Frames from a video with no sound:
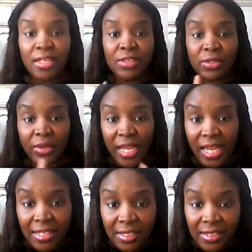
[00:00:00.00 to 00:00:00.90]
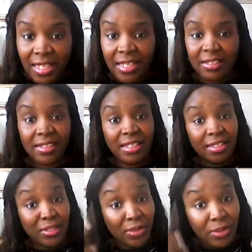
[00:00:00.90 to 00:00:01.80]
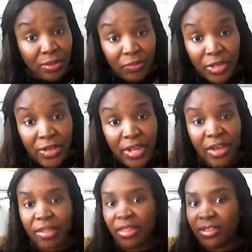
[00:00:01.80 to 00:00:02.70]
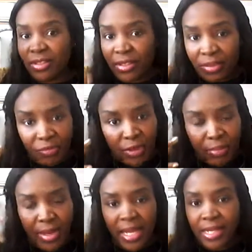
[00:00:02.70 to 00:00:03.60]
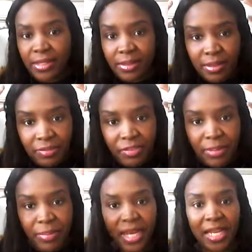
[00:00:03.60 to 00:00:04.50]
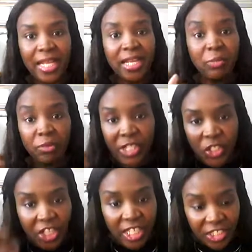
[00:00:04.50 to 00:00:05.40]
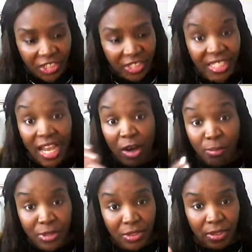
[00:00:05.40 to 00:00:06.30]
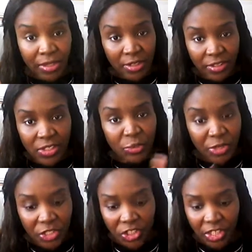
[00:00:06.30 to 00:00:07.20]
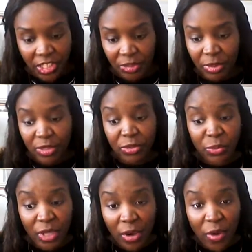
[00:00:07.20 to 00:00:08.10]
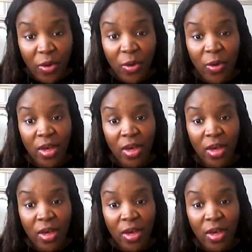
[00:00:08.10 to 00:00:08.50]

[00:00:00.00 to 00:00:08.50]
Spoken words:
So exercise is good for your health. It's good for the brain. It's good for the body. It recharges. It helps to recharge, because we all